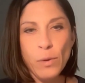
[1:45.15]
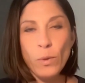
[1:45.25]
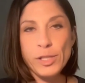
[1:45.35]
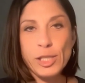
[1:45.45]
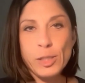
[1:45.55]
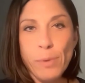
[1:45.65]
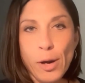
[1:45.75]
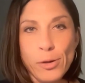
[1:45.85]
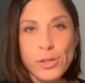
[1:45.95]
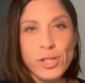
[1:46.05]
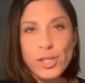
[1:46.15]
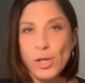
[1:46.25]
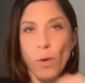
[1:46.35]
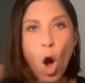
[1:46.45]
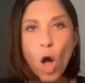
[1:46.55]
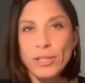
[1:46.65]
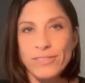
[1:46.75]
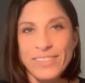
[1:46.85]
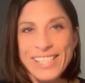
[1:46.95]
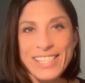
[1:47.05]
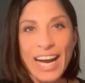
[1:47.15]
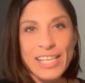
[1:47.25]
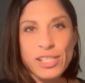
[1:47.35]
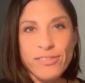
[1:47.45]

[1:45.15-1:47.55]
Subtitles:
was exposed to all of these kinds